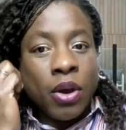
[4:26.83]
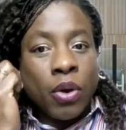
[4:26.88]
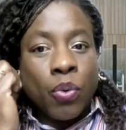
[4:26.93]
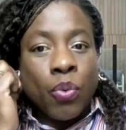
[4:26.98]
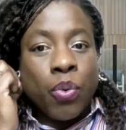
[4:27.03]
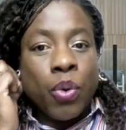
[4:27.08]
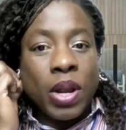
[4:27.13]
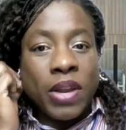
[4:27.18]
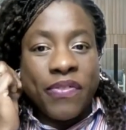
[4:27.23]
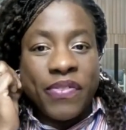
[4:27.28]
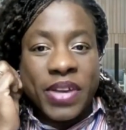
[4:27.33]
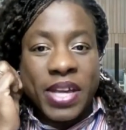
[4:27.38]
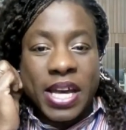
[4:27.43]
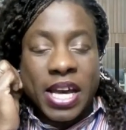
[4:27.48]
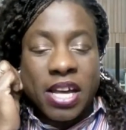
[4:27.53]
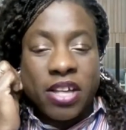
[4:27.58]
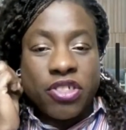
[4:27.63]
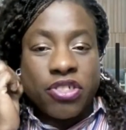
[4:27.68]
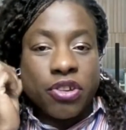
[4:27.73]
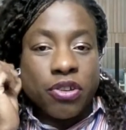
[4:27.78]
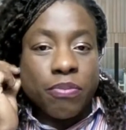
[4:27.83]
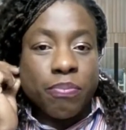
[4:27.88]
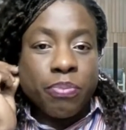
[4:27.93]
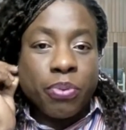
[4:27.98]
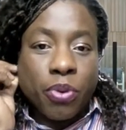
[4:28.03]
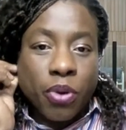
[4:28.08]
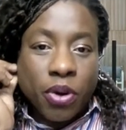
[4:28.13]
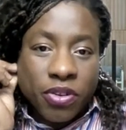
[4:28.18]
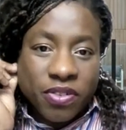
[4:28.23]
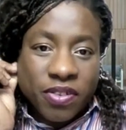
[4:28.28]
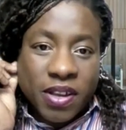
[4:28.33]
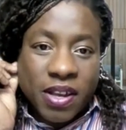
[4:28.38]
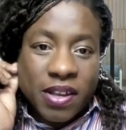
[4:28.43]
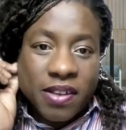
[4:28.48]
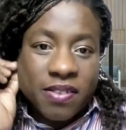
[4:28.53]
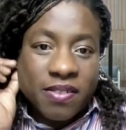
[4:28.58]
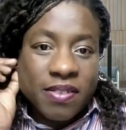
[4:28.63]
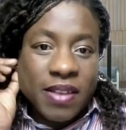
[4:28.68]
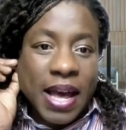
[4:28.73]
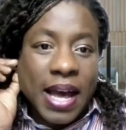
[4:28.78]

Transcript: qualification process.